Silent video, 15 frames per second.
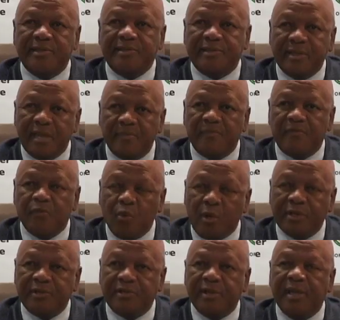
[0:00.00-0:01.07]
step
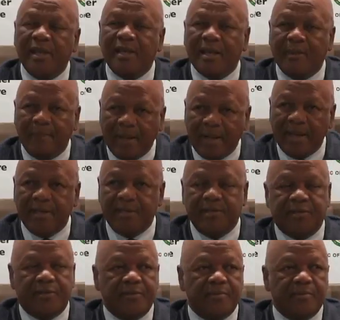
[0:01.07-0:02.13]
forward in applying
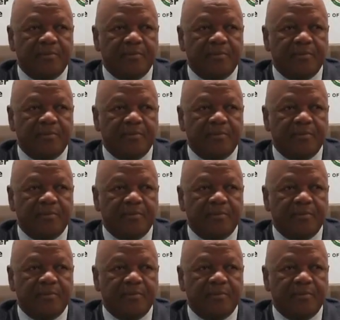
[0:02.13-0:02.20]
it.